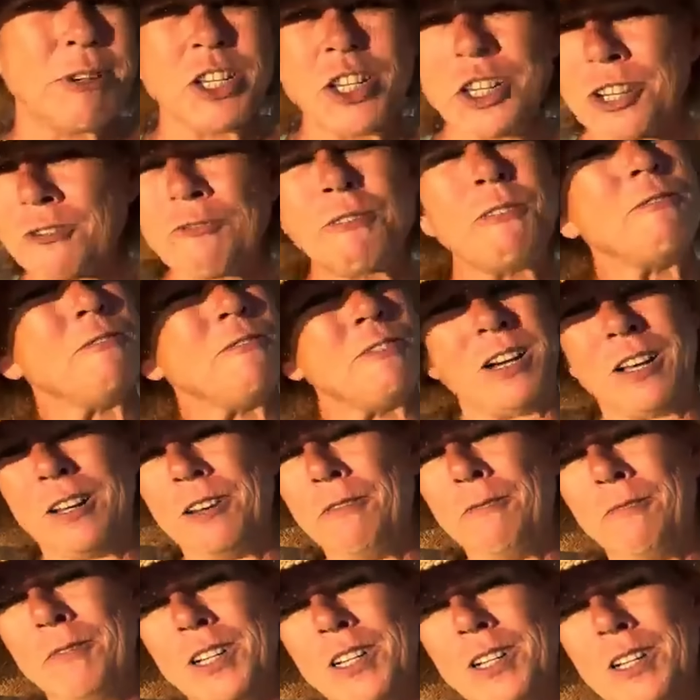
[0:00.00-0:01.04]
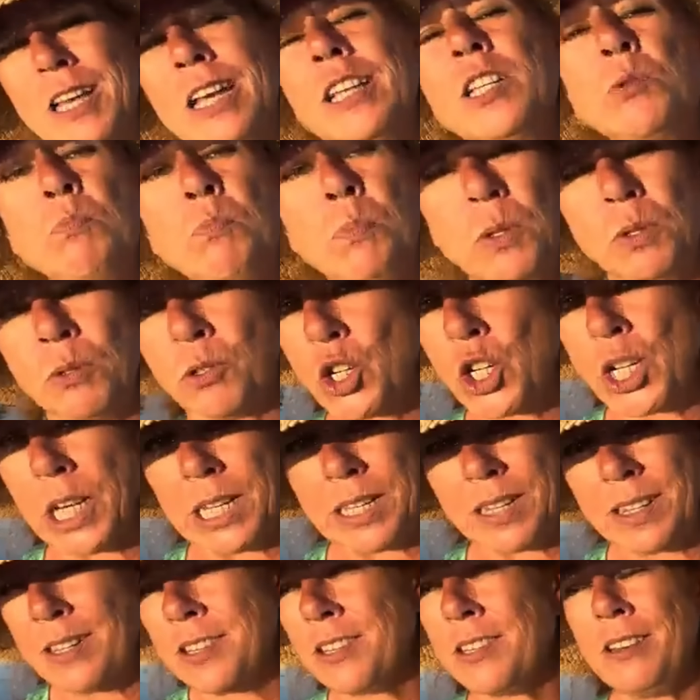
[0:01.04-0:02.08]
we? Just for fun. It's
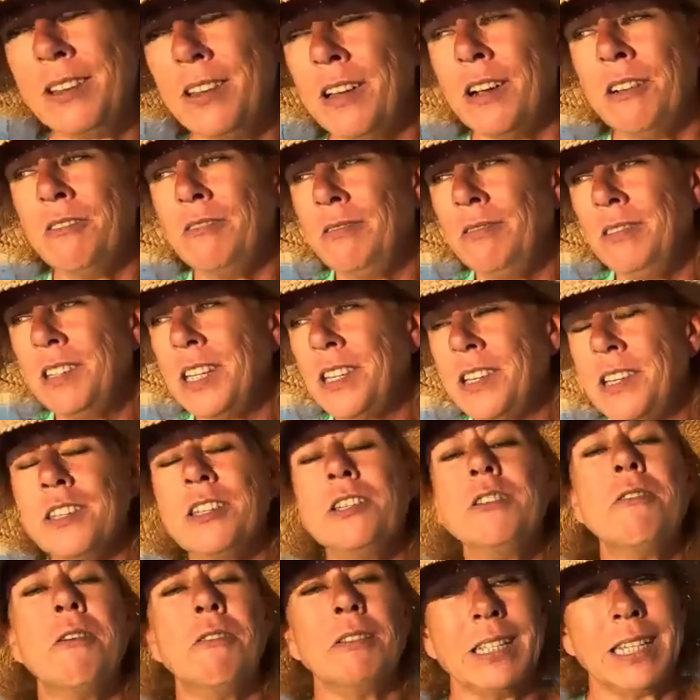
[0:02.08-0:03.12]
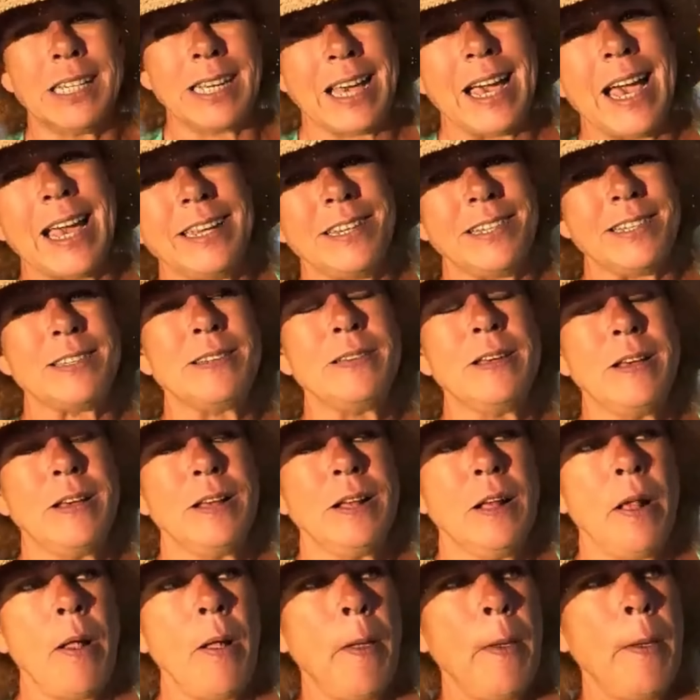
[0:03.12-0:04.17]
bullshit. It's, you know, this is not the case.
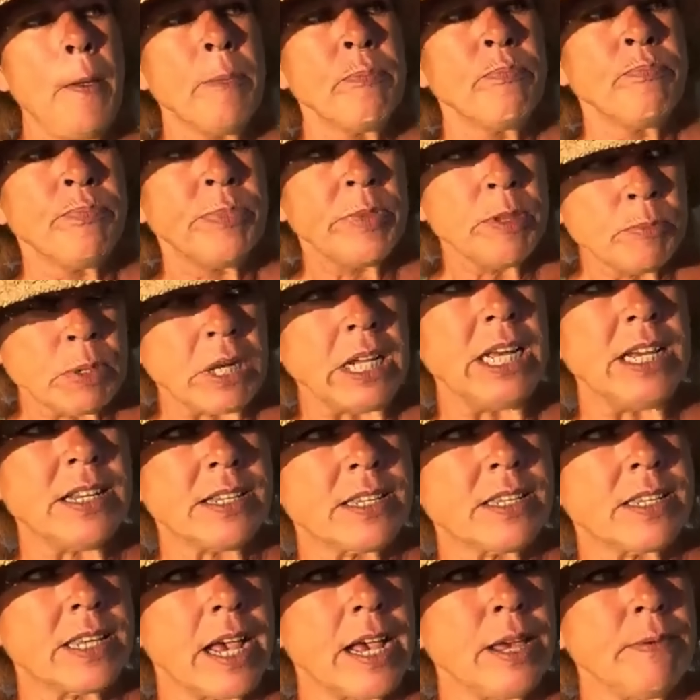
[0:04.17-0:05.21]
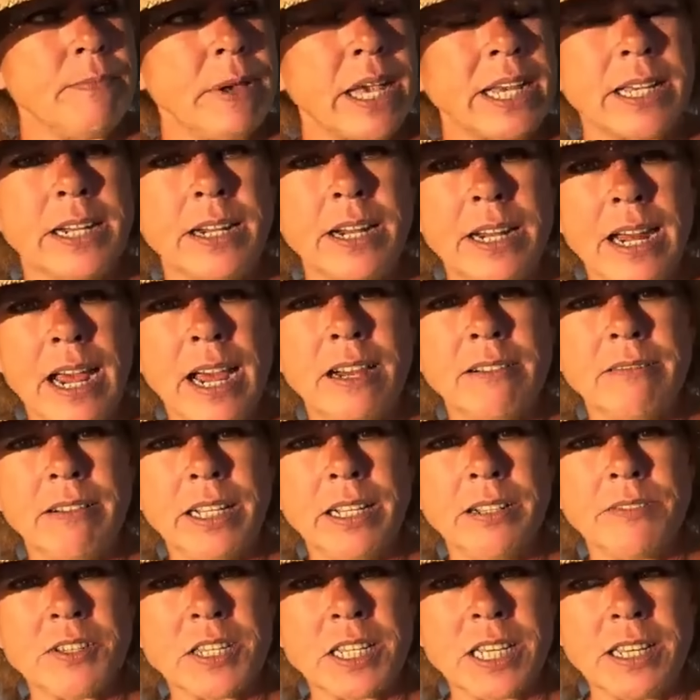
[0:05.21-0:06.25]
But let's say Meghan and
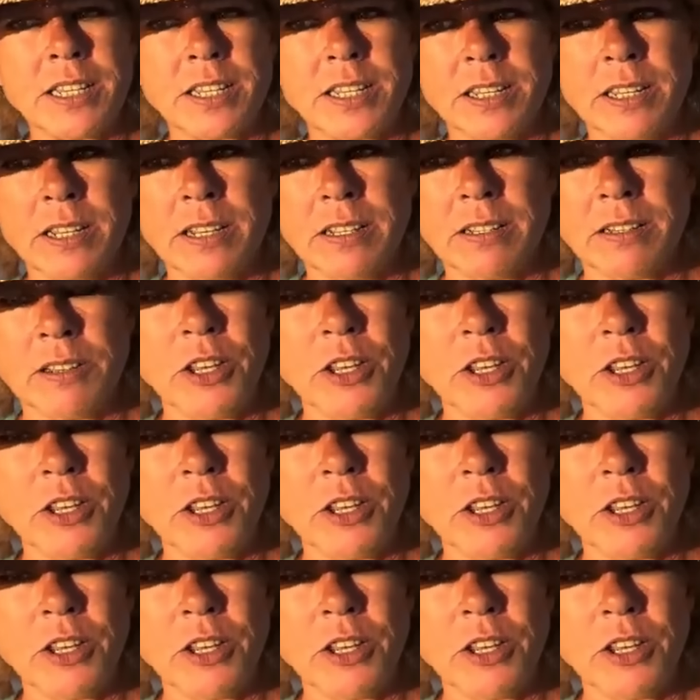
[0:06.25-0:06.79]
Harry have said to